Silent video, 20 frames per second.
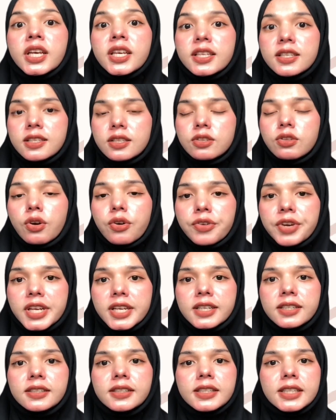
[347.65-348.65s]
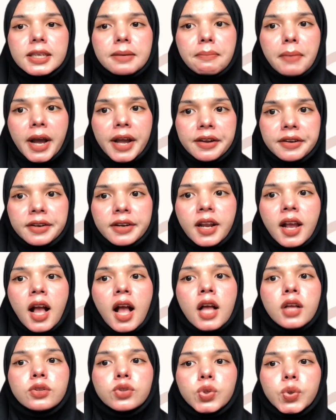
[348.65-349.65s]
historical demand
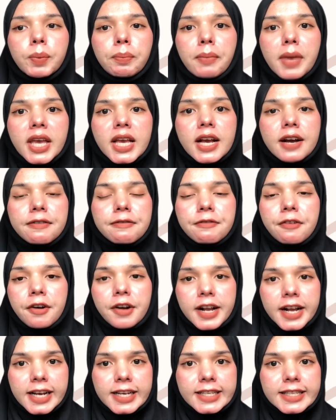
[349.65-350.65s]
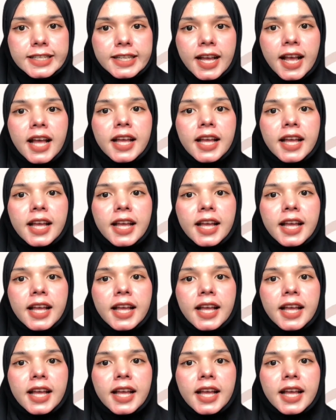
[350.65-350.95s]
to make a forecast.